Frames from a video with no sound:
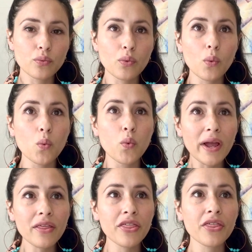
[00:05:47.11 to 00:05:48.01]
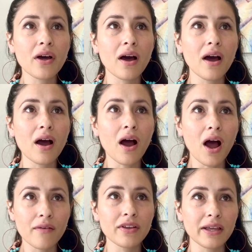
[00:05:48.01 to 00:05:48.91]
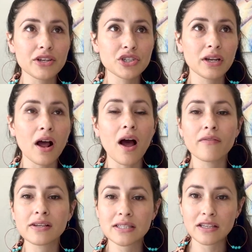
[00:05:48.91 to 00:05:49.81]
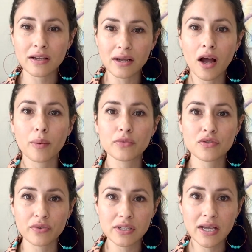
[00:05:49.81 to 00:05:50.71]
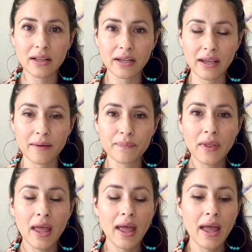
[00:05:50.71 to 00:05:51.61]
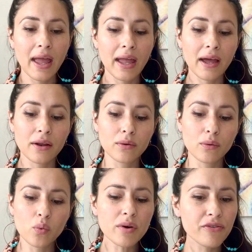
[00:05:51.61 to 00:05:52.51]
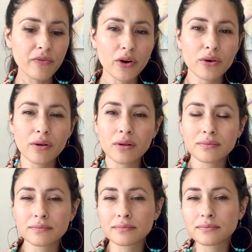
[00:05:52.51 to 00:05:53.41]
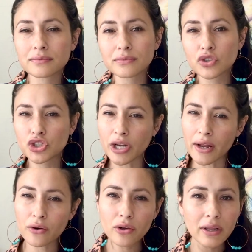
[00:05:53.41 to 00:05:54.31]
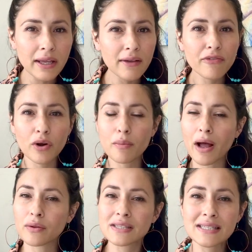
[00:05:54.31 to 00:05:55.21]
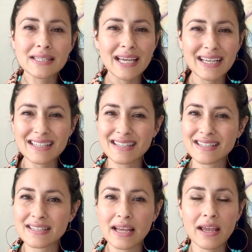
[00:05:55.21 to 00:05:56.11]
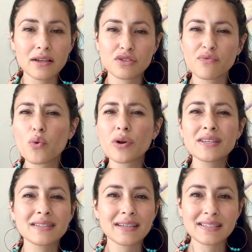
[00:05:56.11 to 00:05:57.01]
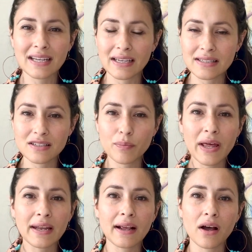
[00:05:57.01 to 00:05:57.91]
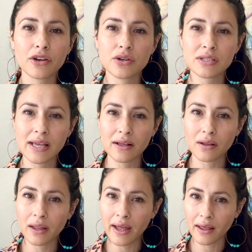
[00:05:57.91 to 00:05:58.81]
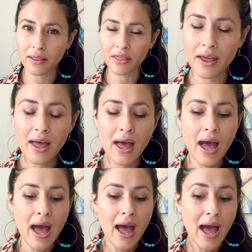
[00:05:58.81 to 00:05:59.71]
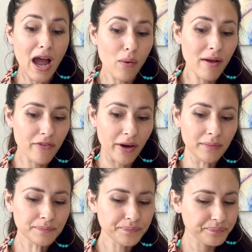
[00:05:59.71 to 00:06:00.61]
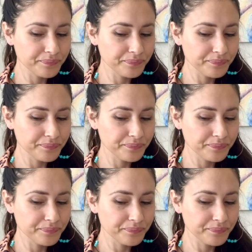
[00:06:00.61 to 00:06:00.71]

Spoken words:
with ovulation, obviously comes fertility. And we're fertile generally for about 6 days, 4 to 6 days, depending on your cycle length. However,